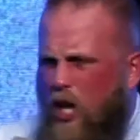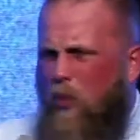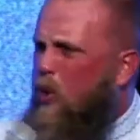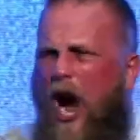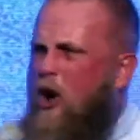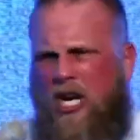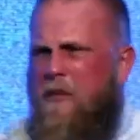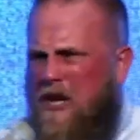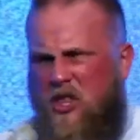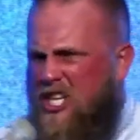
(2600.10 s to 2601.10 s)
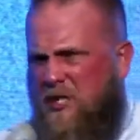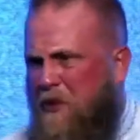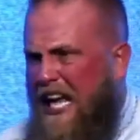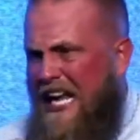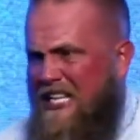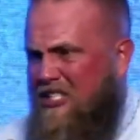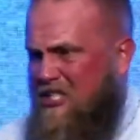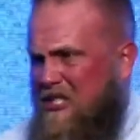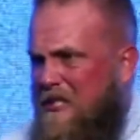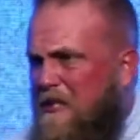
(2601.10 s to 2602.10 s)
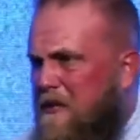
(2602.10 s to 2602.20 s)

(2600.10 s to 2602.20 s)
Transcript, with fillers: You're welcome in this place.